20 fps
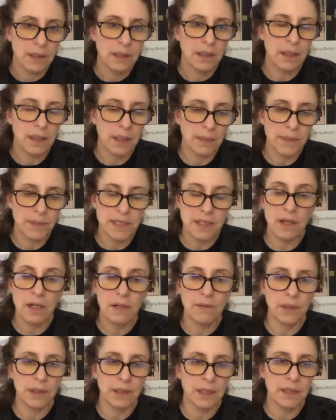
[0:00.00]
um, it's
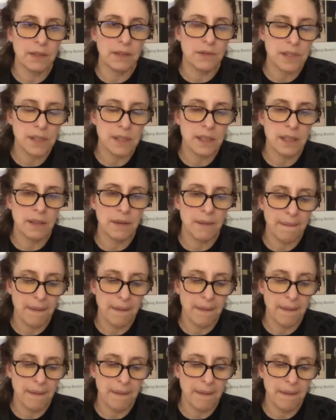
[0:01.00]
all really interesting
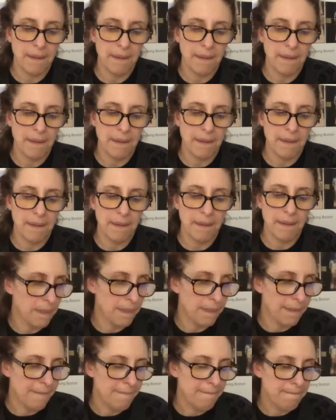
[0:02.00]
um, so
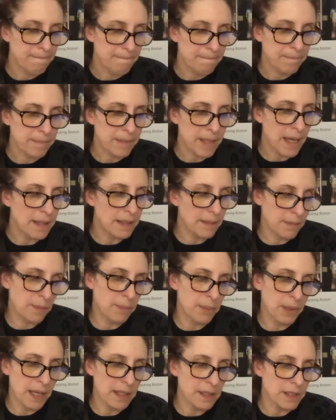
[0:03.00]
and the
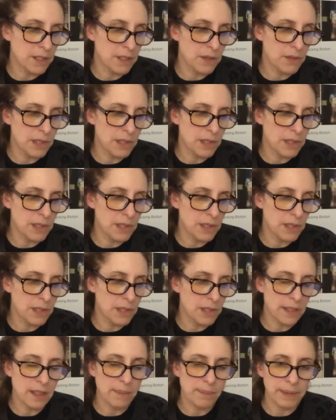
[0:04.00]
brain is hugely
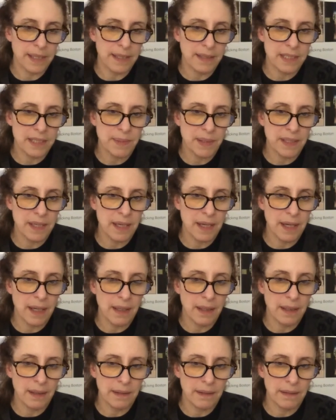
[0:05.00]
complex but, uh,
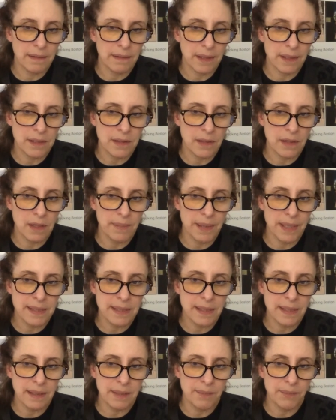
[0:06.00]
it's all
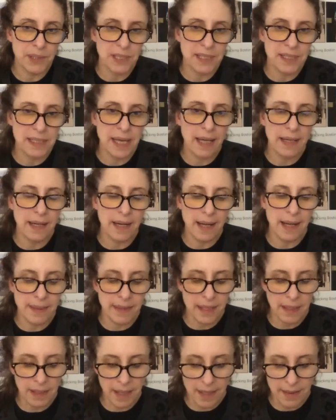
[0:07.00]
basically preset. And I
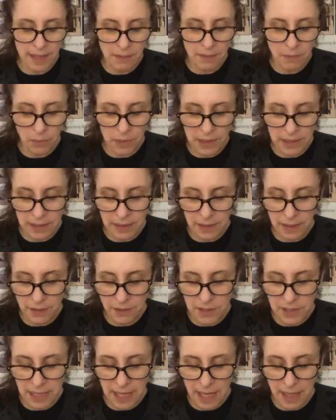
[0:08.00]
think I think what we didn't
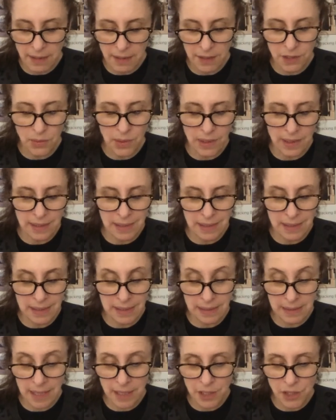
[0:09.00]
understand in the 20th
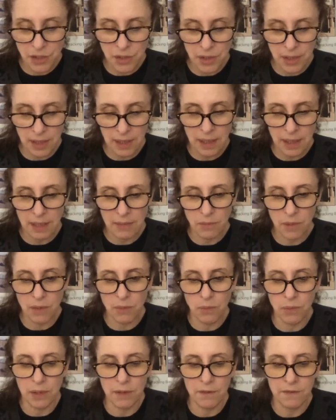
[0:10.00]
century and
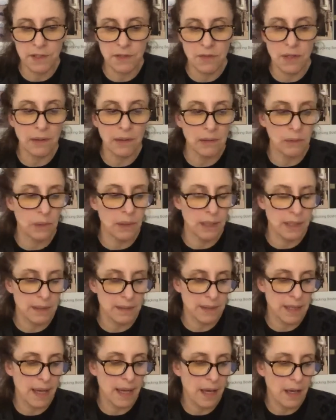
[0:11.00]
what we're struggling with
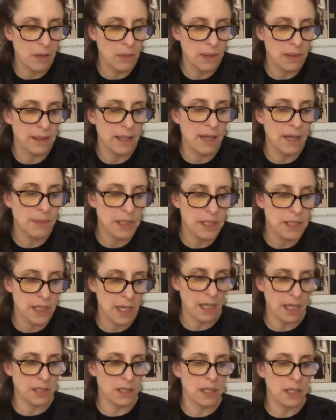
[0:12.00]
now with climate
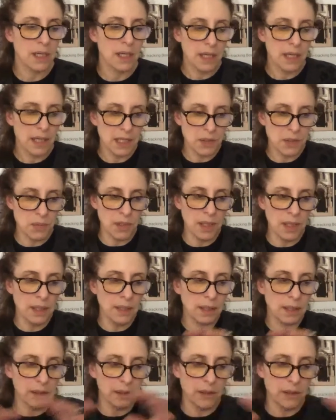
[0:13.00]
change is we're in
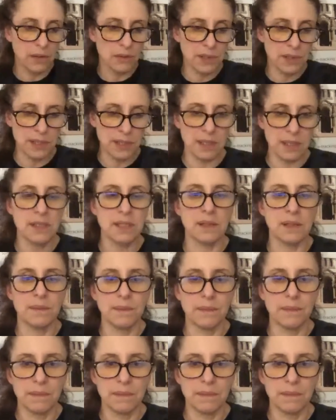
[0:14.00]
a closed system.